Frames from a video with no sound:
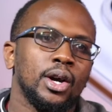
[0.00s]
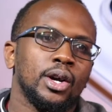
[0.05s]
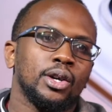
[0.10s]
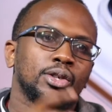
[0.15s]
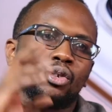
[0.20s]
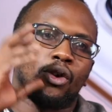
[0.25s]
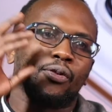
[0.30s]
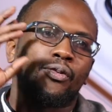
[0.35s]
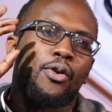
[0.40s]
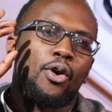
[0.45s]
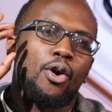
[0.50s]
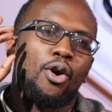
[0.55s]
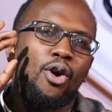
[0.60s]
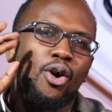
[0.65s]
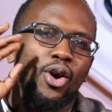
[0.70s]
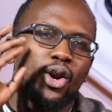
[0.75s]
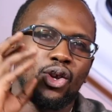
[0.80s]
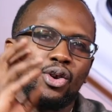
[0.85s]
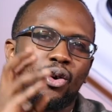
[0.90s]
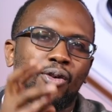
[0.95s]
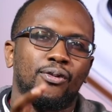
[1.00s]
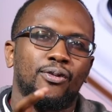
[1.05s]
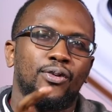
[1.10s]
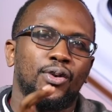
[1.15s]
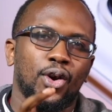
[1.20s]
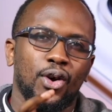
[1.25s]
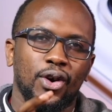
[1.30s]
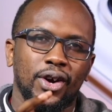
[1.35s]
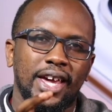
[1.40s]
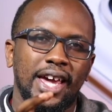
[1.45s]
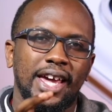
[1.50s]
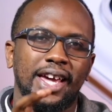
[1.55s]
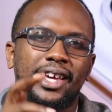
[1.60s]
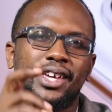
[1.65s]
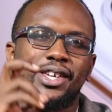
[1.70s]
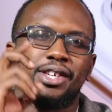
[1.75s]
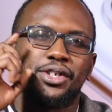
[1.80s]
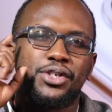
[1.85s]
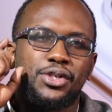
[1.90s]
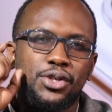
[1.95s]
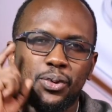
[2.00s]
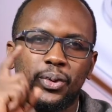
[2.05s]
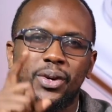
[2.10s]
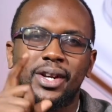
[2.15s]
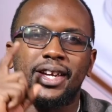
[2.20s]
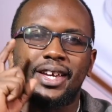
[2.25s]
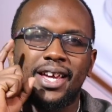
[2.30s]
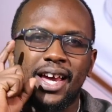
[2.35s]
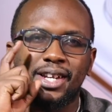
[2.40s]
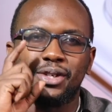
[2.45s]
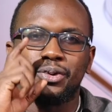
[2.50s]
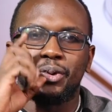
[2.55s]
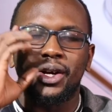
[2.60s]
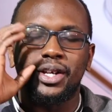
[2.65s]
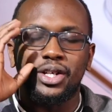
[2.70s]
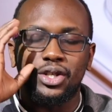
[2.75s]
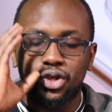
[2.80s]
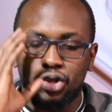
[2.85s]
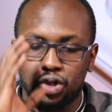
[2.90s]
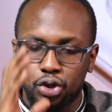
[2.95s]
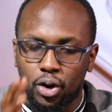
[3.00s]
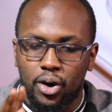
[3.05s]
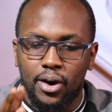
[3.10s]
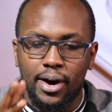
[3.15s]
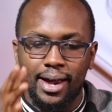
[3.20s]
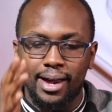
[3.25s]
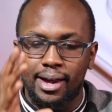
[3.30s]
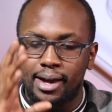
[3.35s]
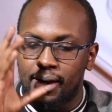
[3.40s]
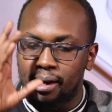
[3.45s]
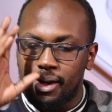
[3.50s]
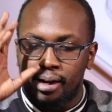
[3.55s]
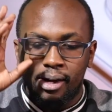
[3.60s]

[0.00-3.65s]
So for all your vlogging, you will get to enjoy.